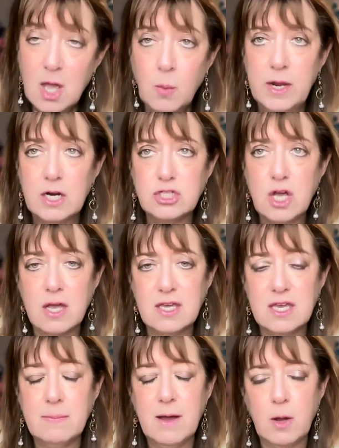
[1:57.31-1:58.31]
we are
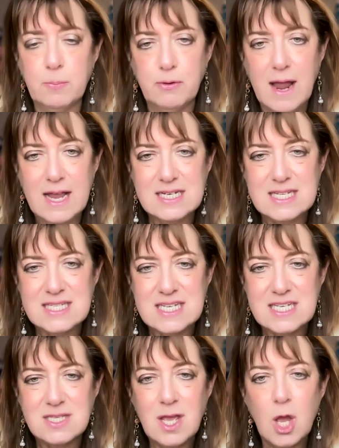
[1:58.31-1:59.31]
talking about
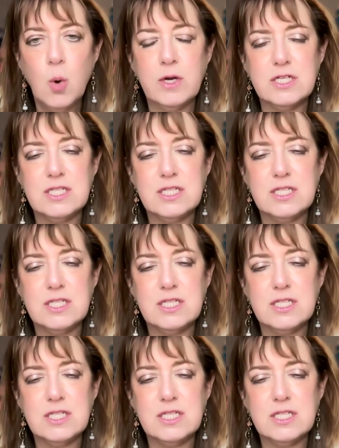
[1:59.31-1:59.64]
practices where